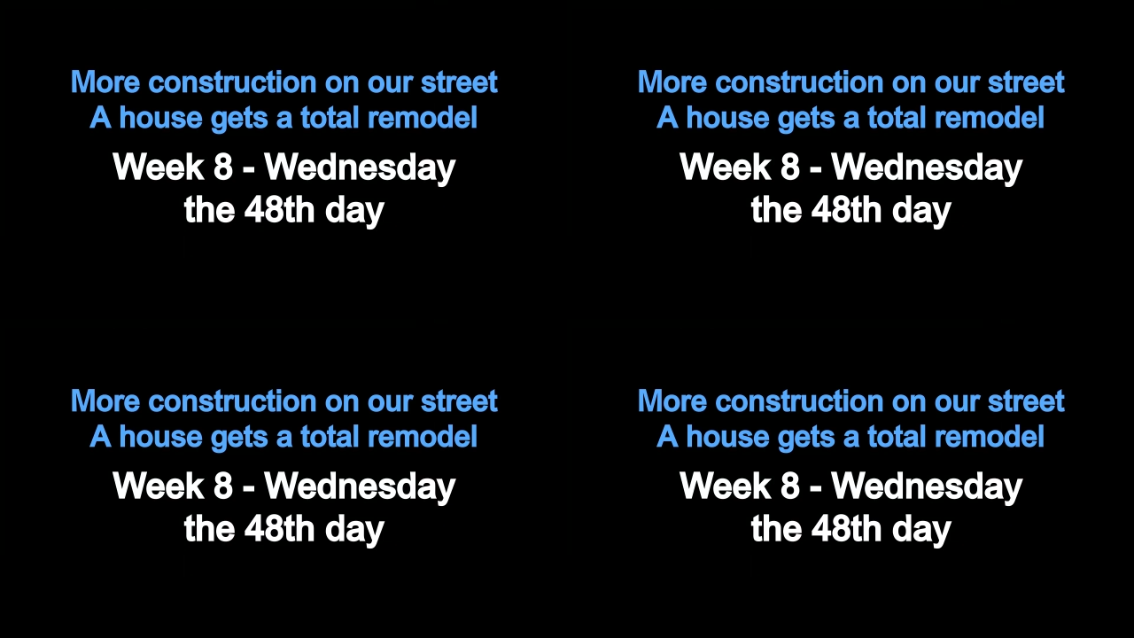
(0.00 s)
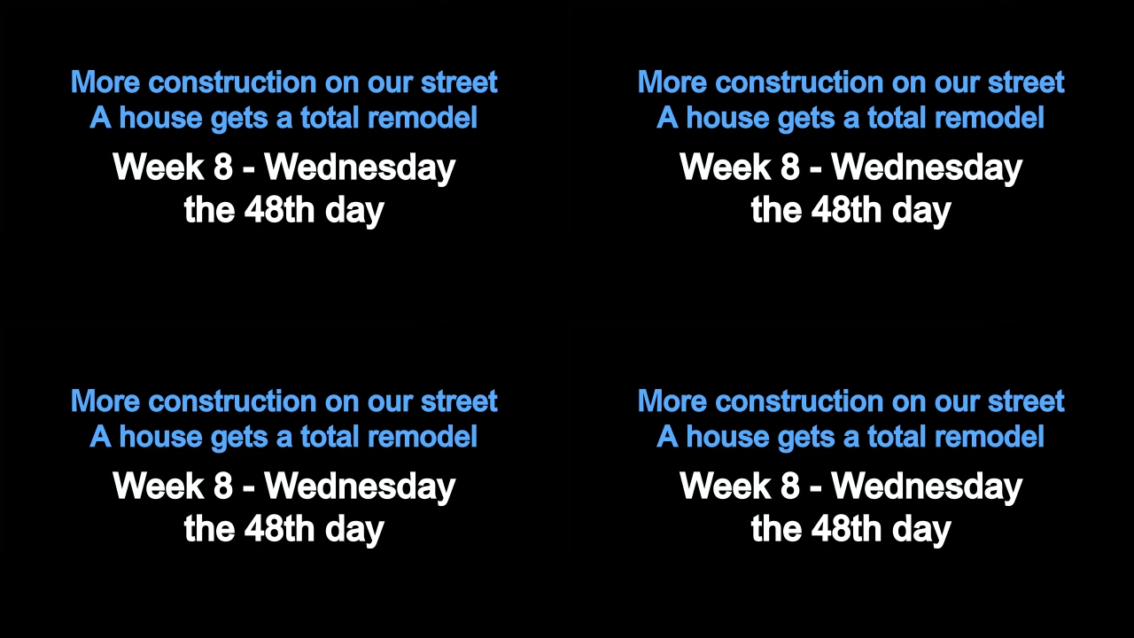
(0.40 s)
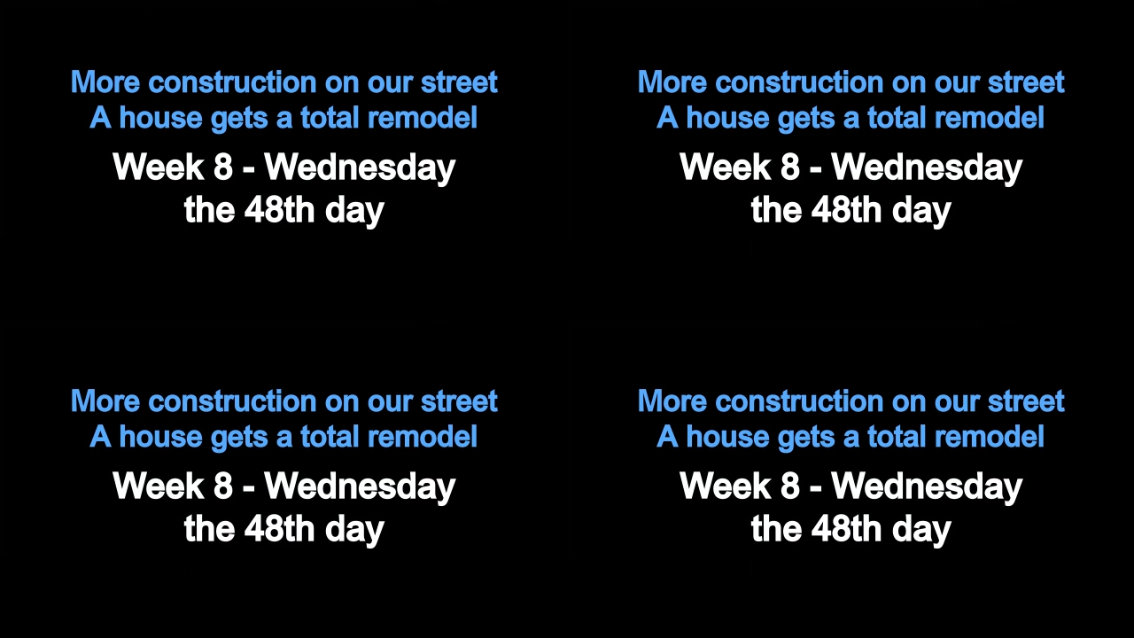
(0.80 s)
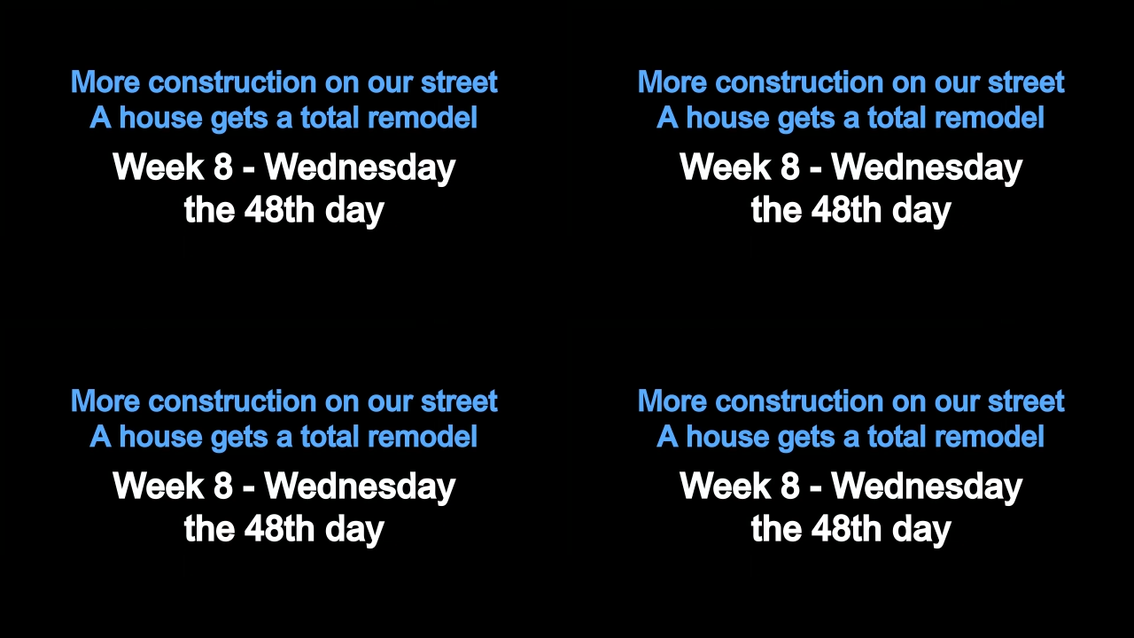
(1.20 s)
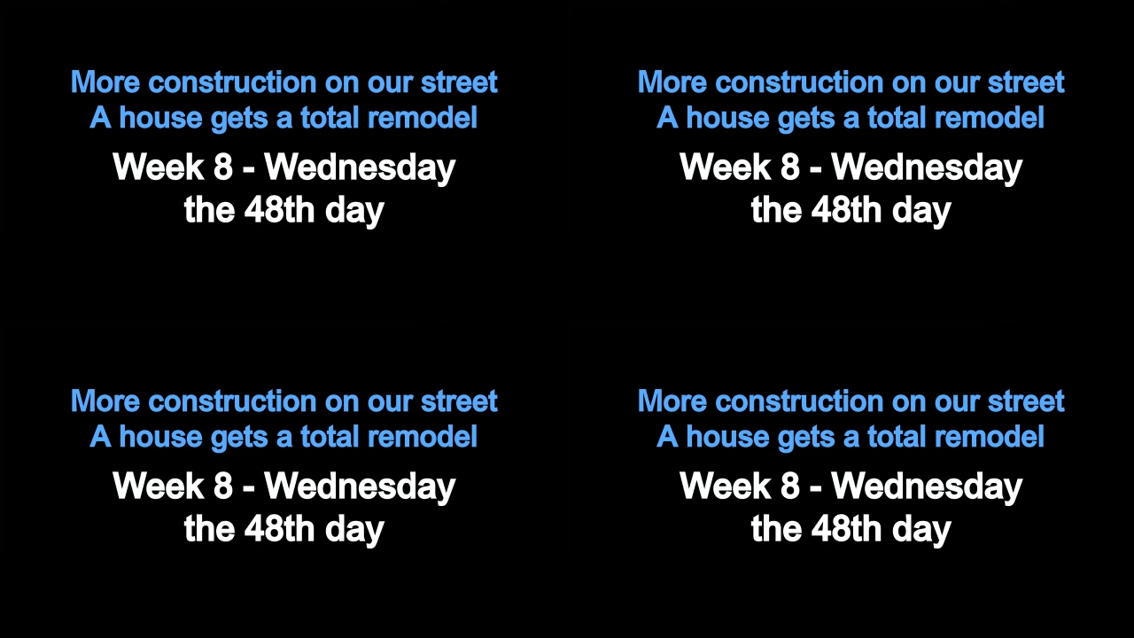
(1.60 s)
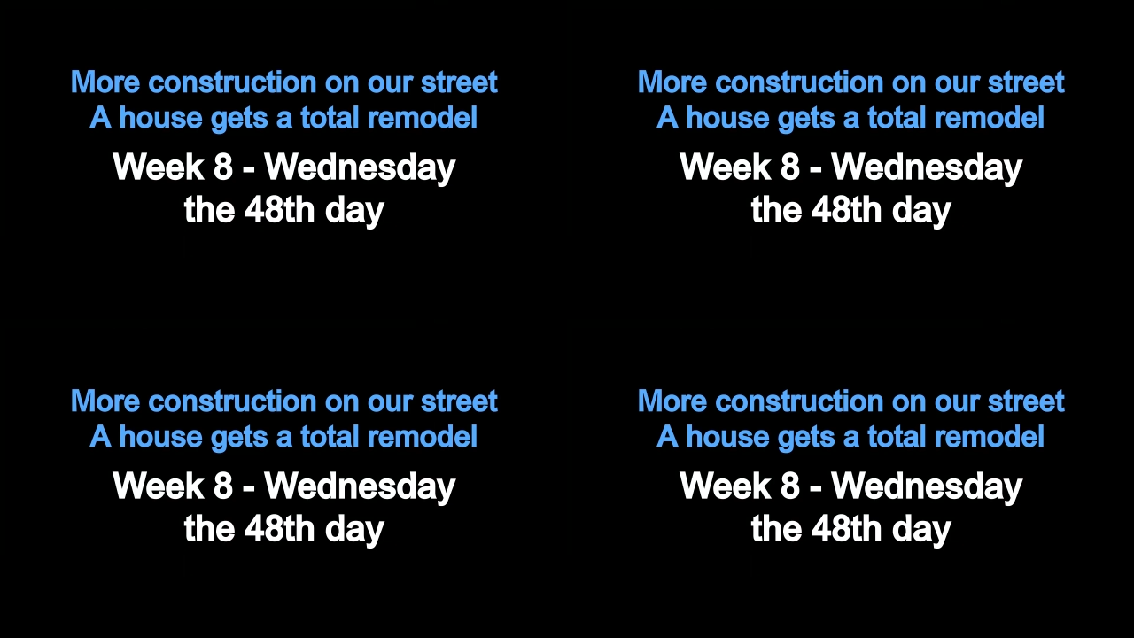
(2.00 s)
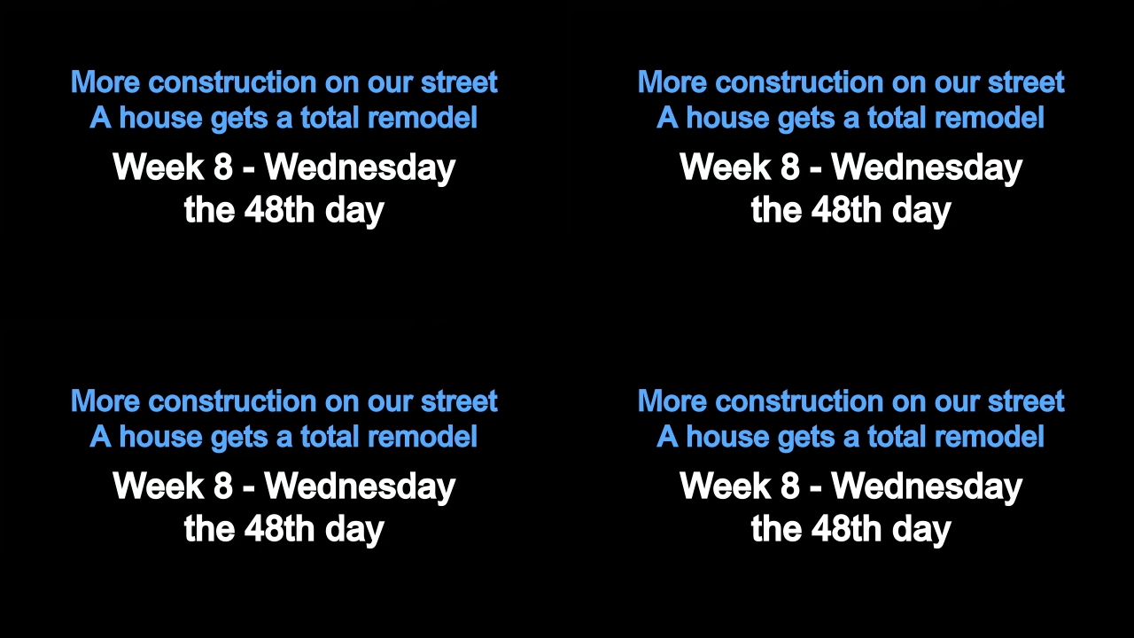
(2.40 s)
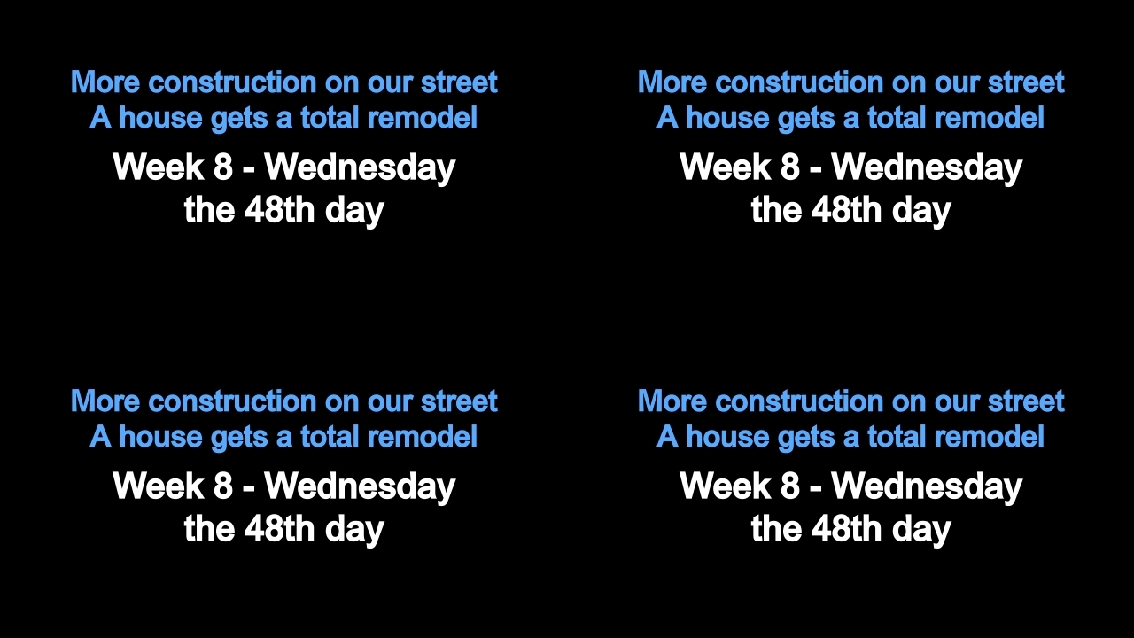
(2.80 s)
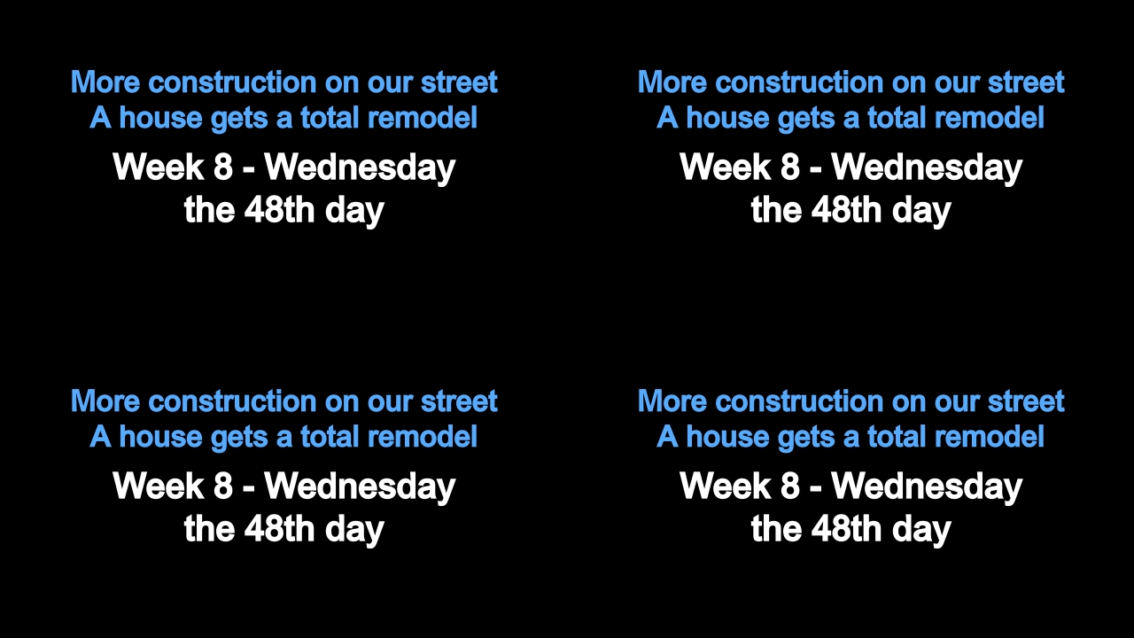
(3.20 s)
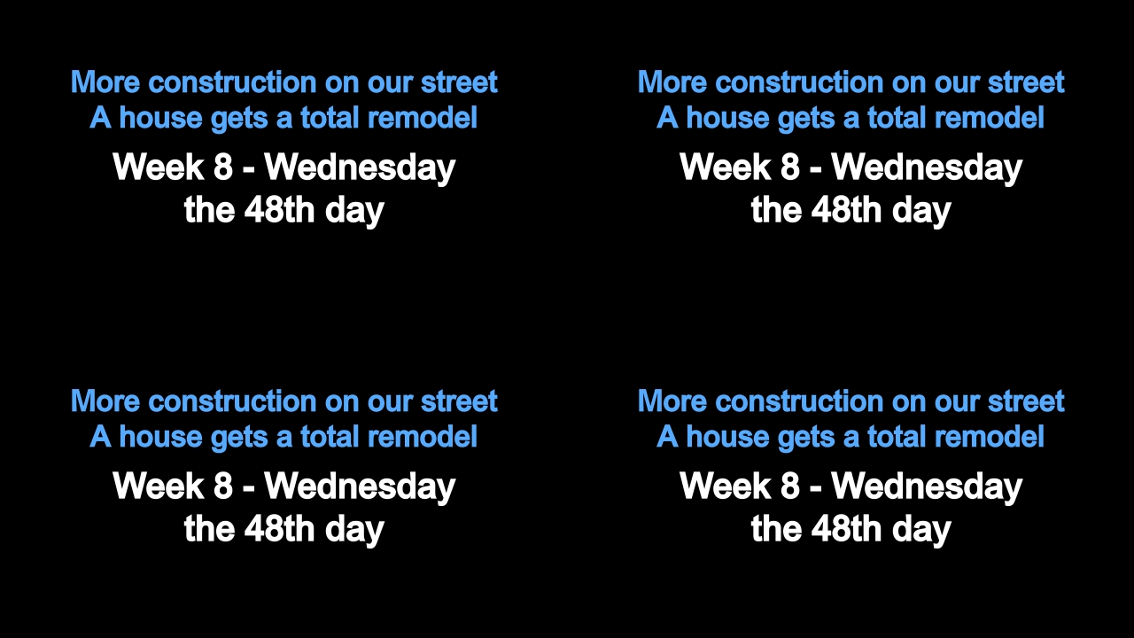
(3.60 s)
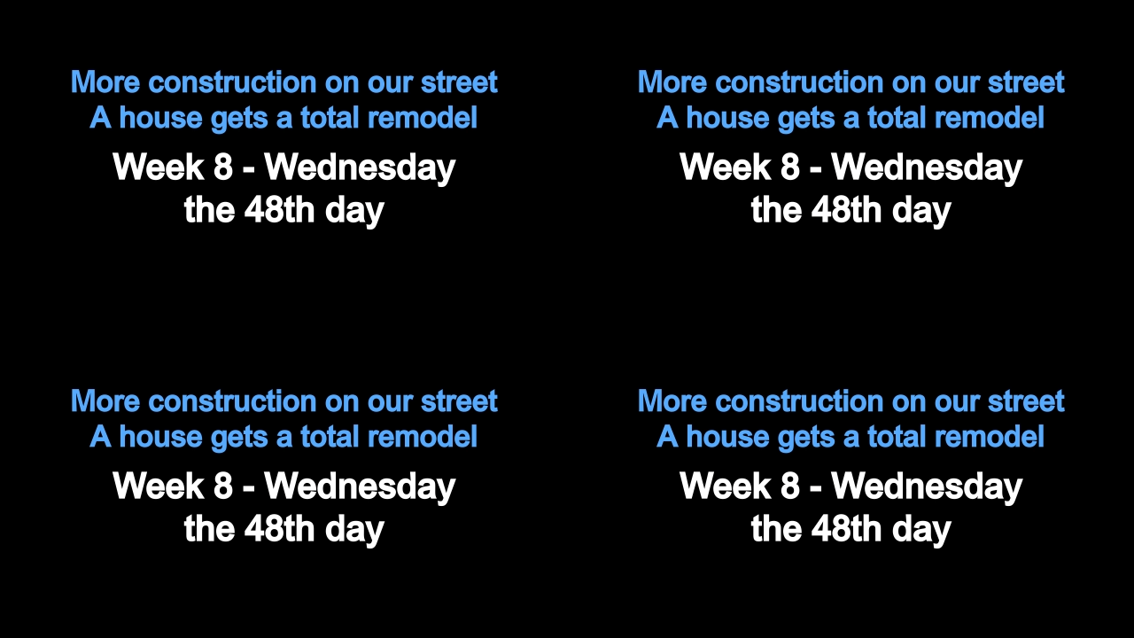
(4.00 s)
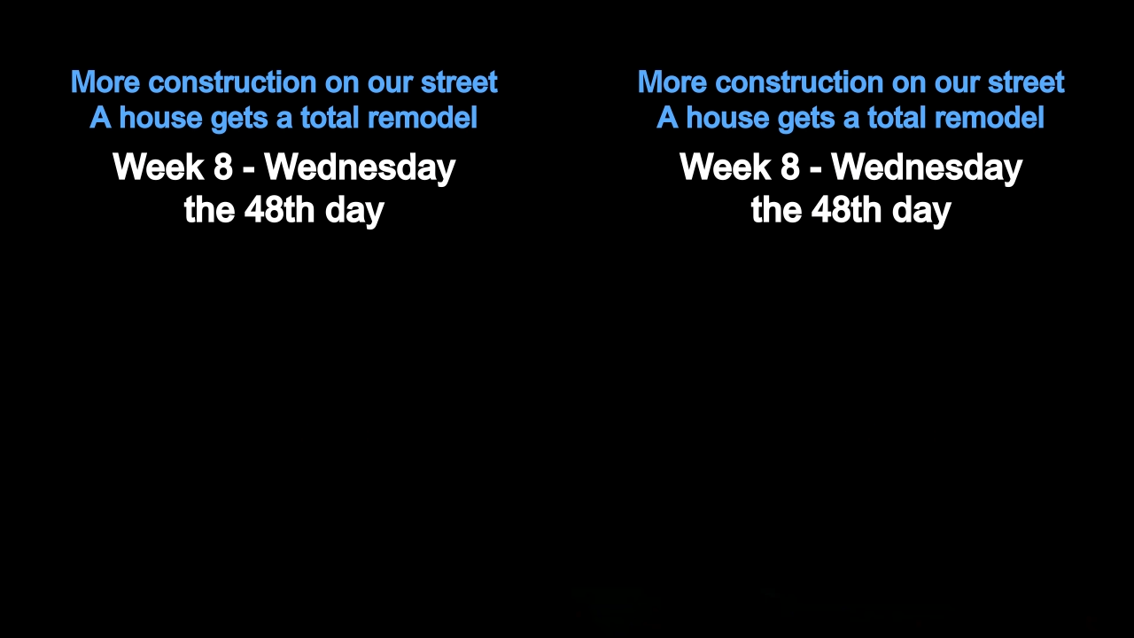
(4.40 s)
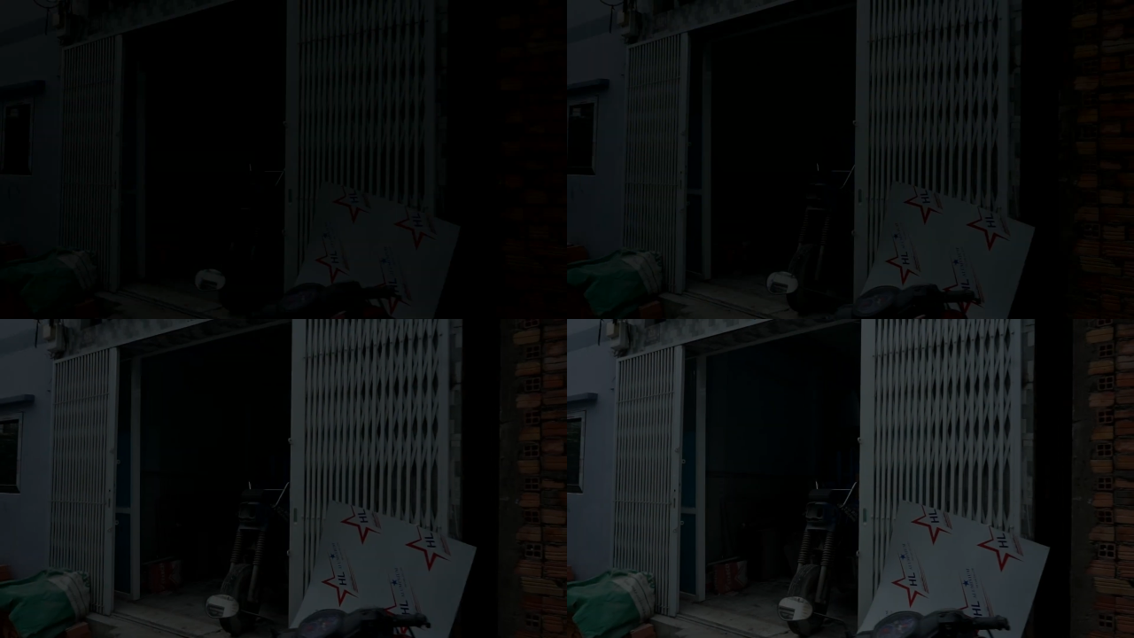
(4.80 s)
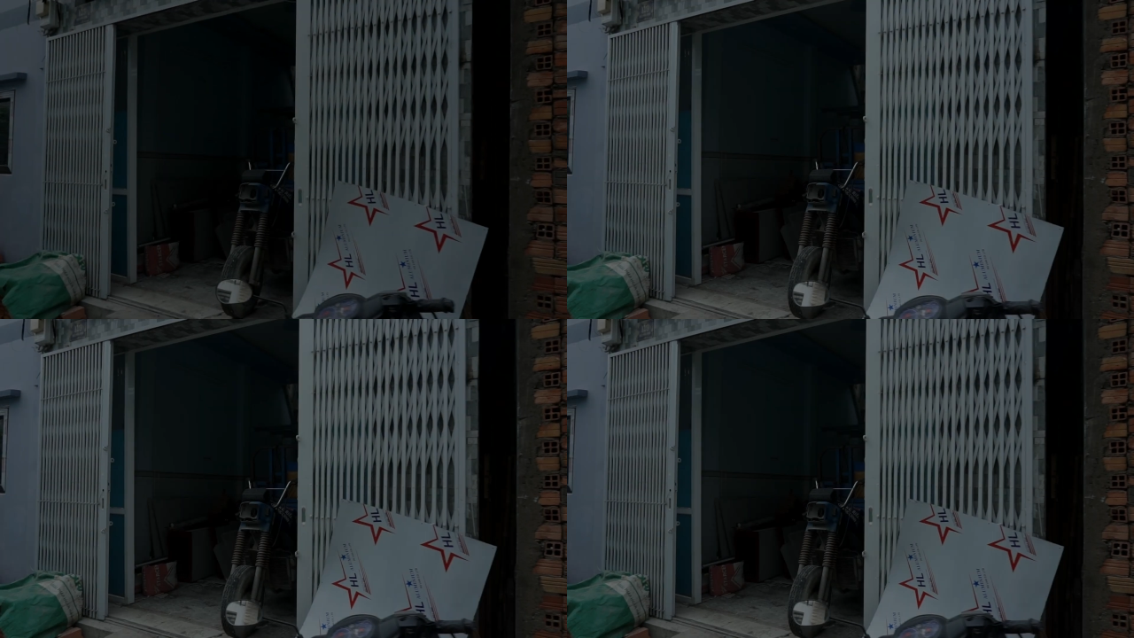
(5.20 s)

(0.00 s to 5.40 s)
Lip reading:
No face is visible, so there are no lips to read.